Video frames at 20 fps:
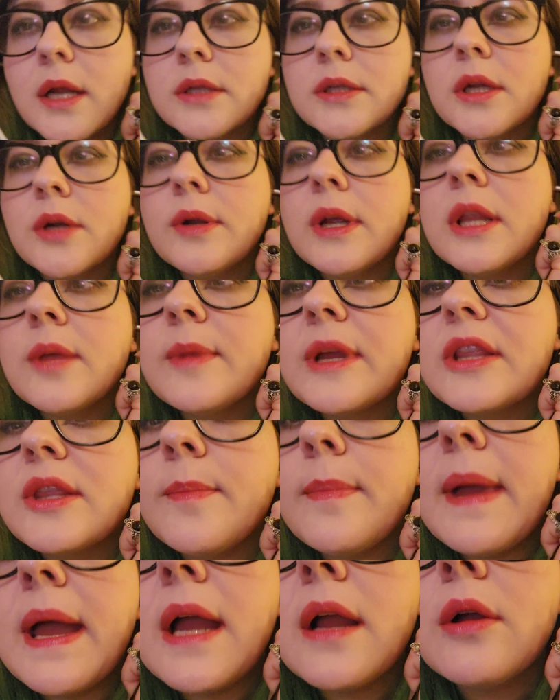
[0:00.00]
now turn around. Let me get
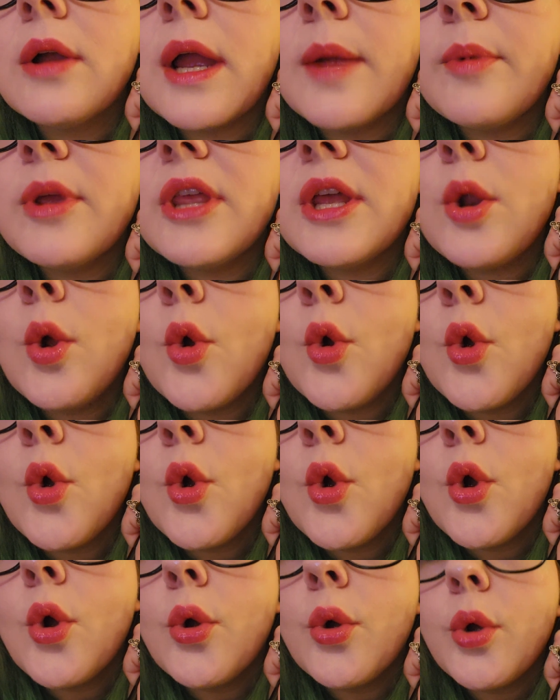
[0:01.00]
the back. Okay, breathe in,
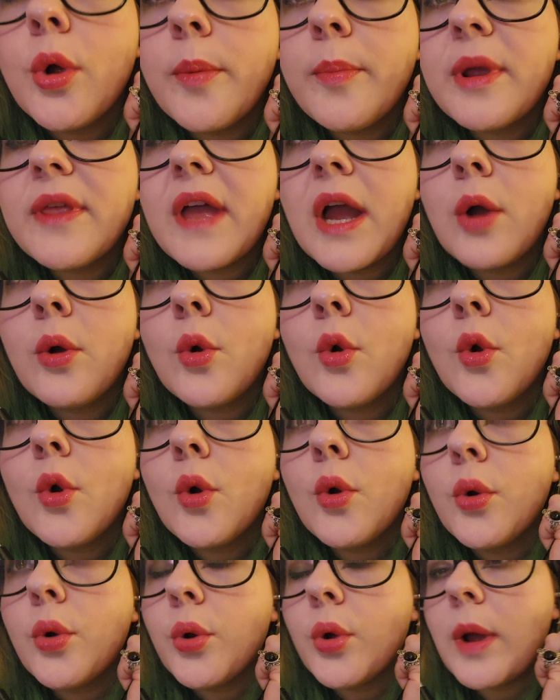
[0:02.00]
breathe out,
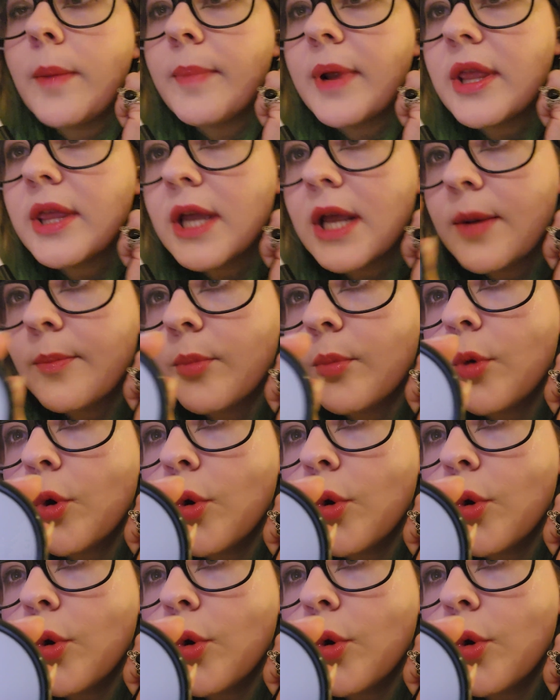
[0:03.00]
breathe in,